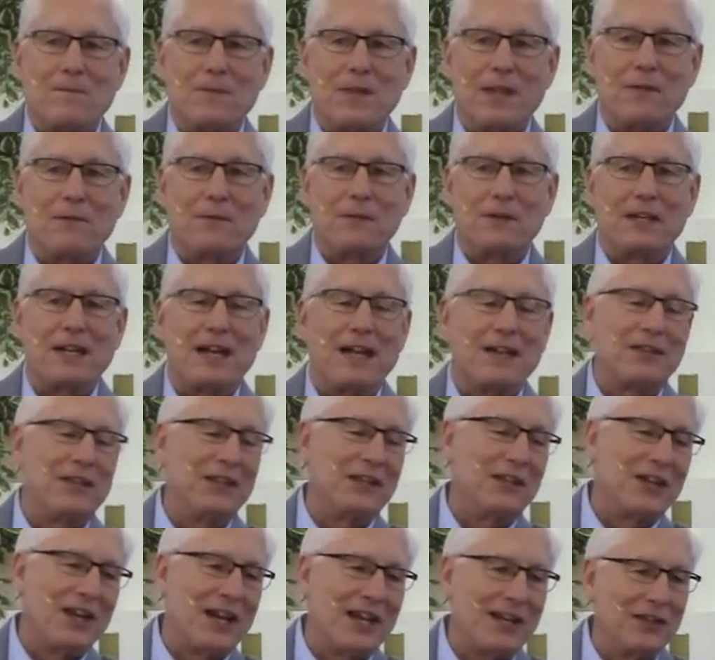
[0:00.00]
They forgot
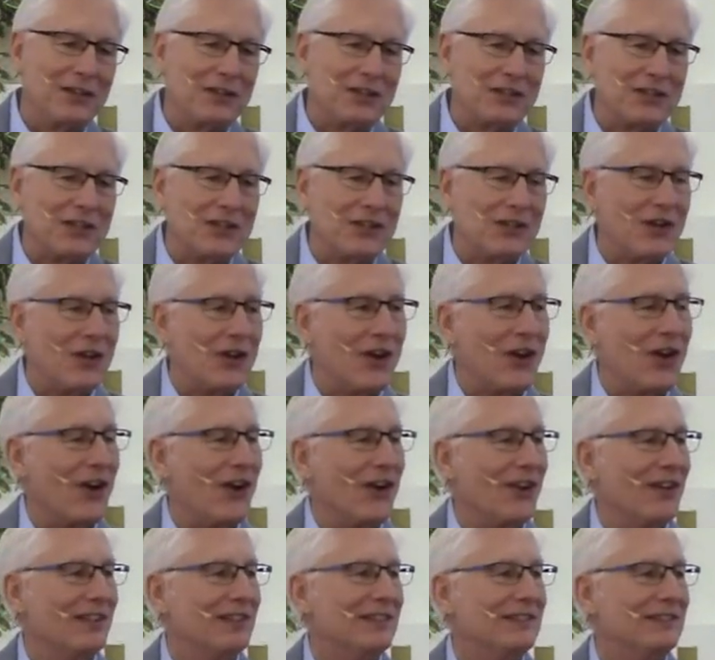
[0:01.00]
that God looks on the
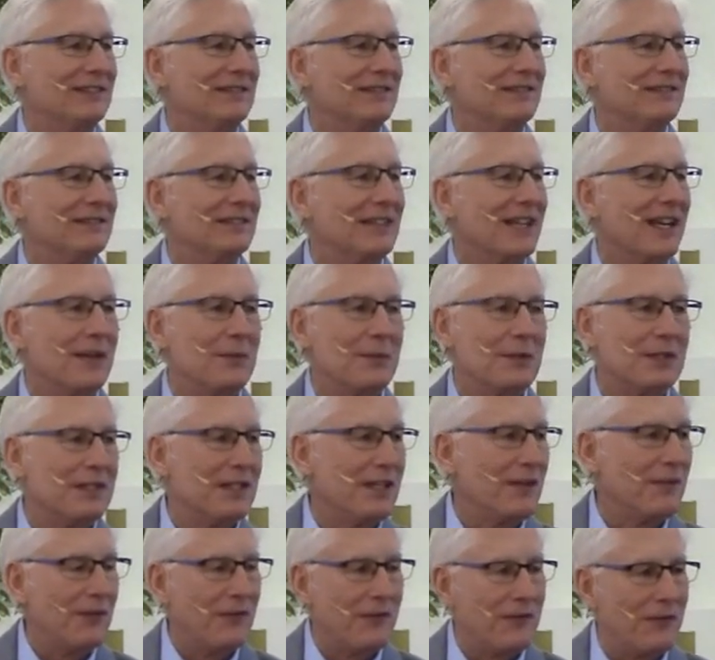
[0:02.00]
heart. God was
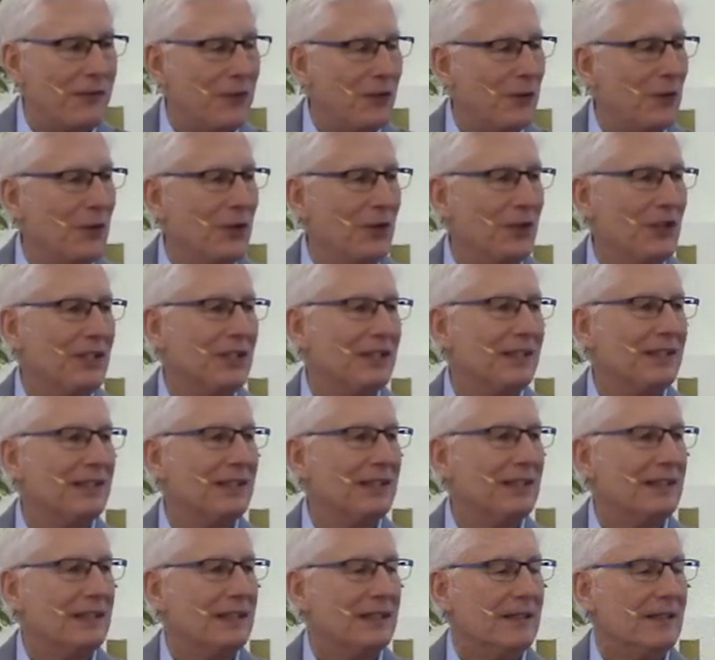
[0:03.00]
never fooled.
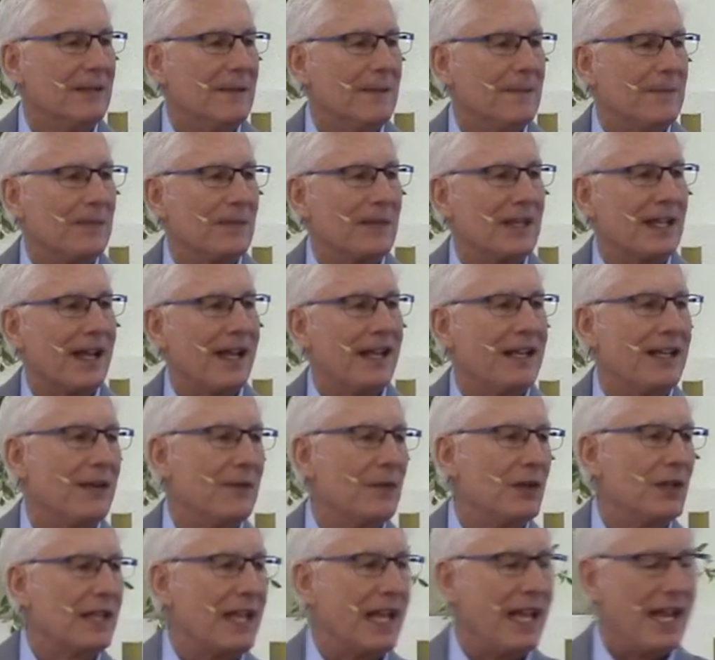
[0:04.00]
God
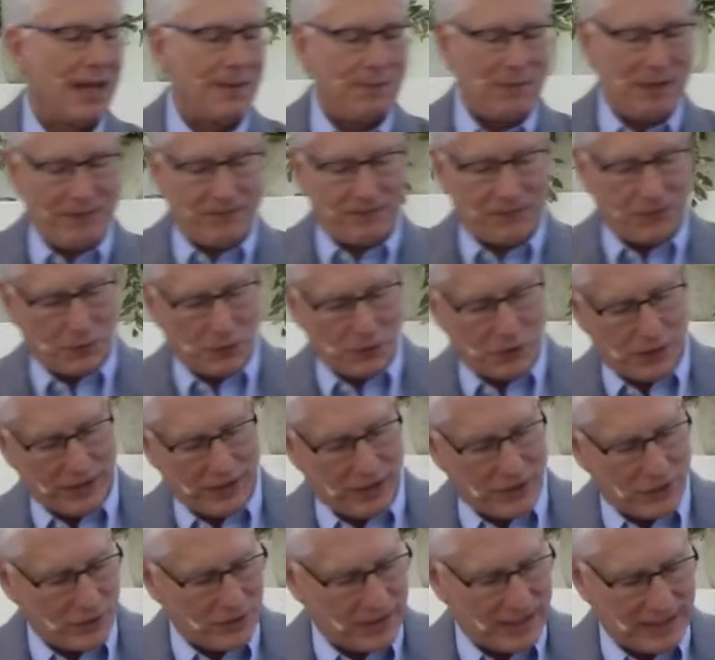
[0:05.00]
never can be fooled.
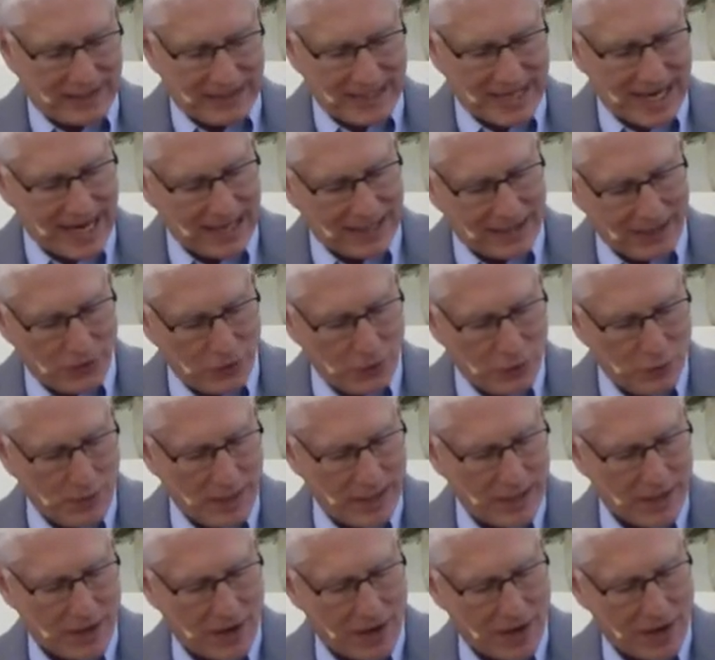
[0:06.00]
He knows exactly who
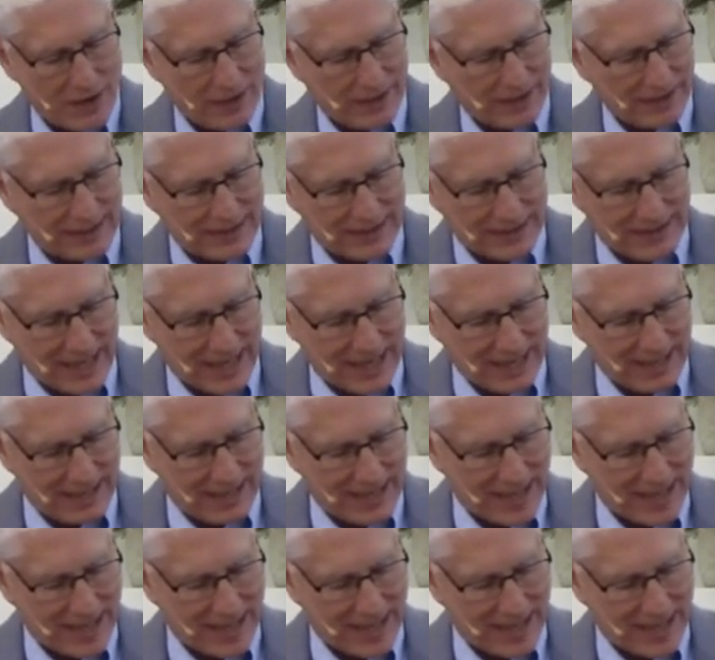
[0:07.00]
we are, inside